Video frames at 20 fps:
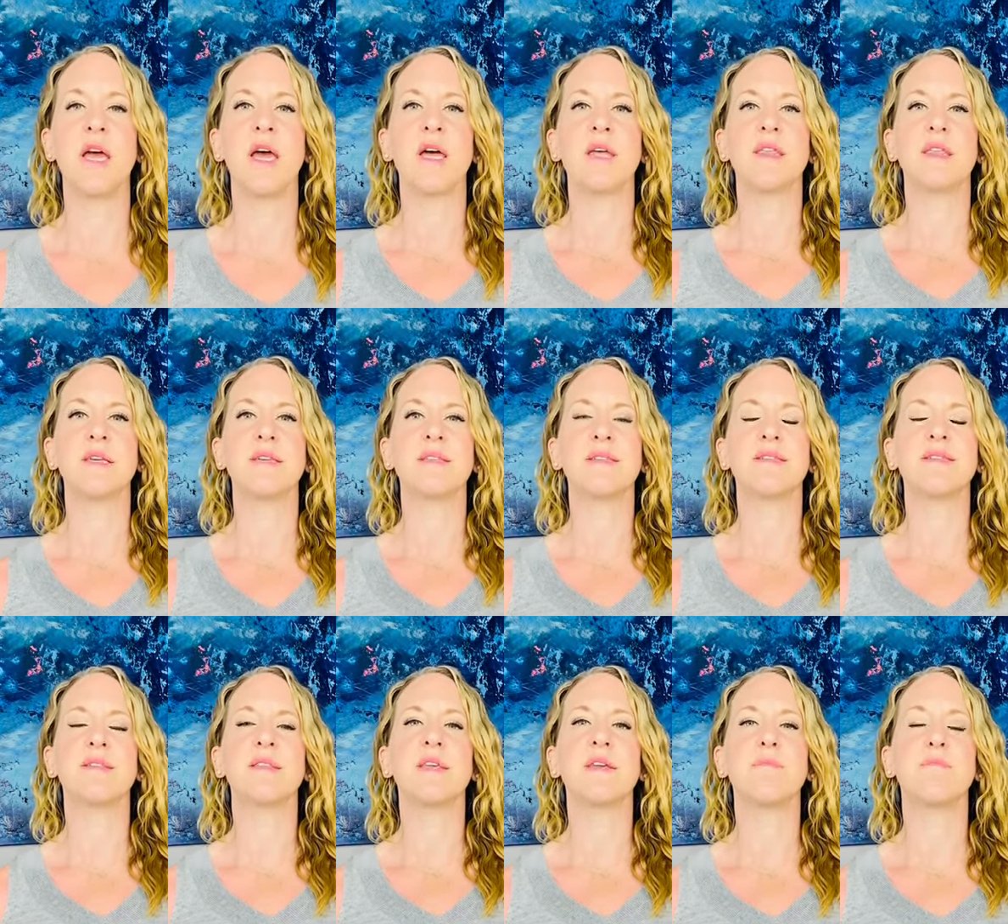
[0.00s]
This is
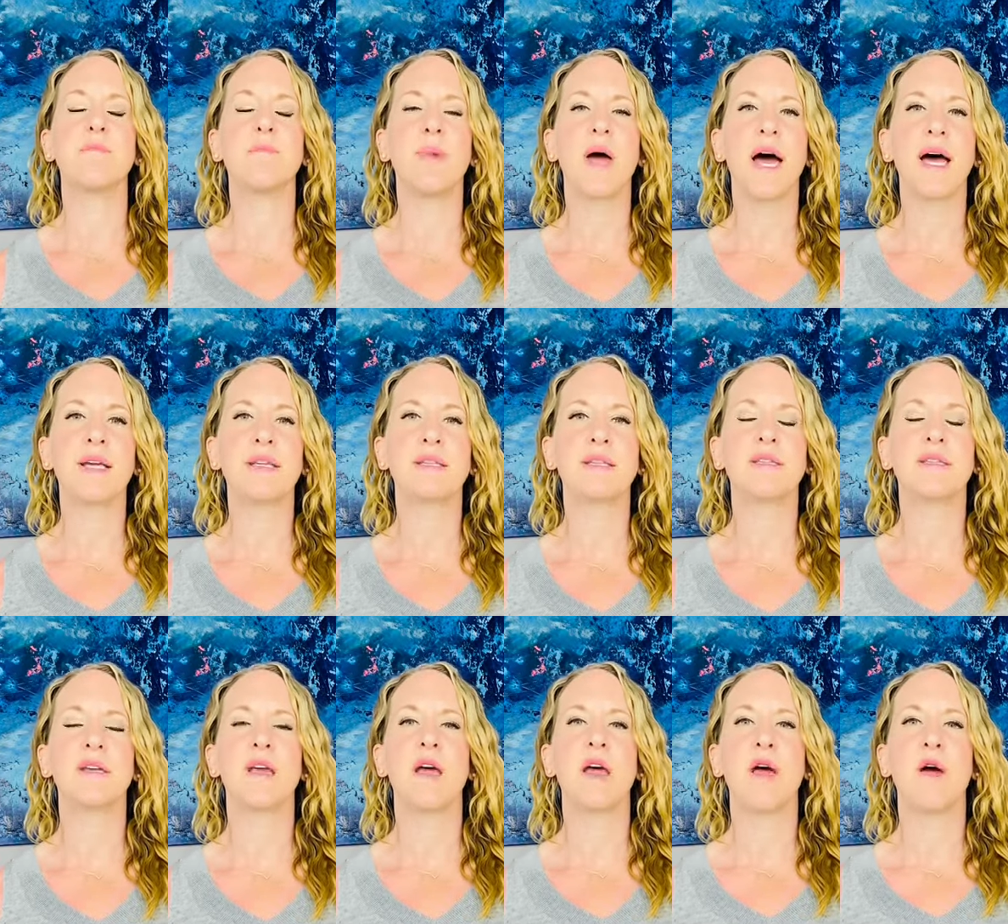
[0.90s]
the best
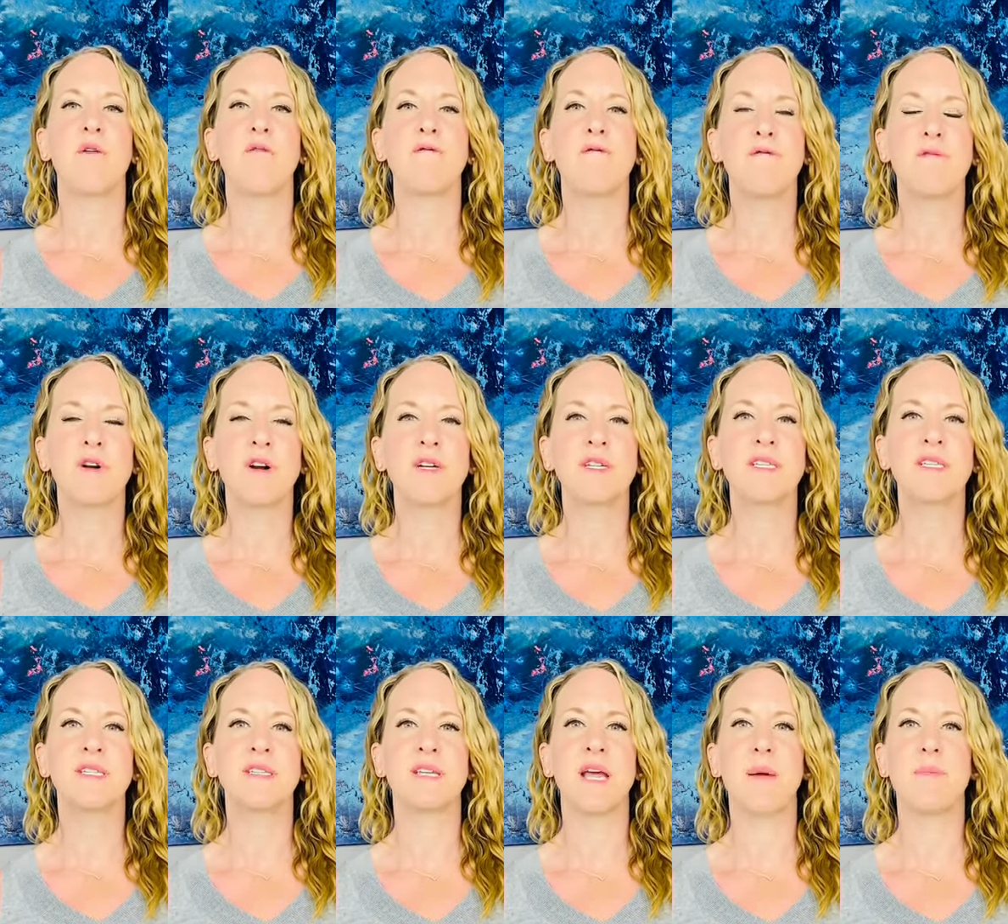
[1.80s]
first
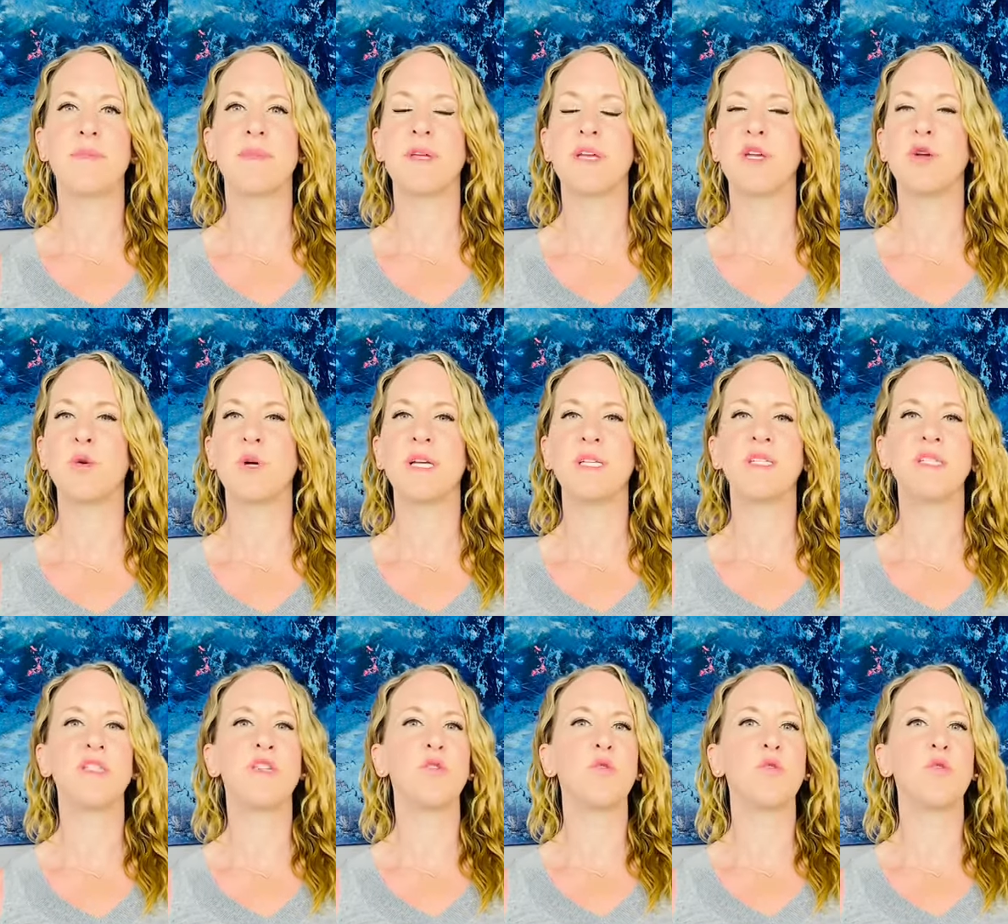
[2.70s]
step that you can do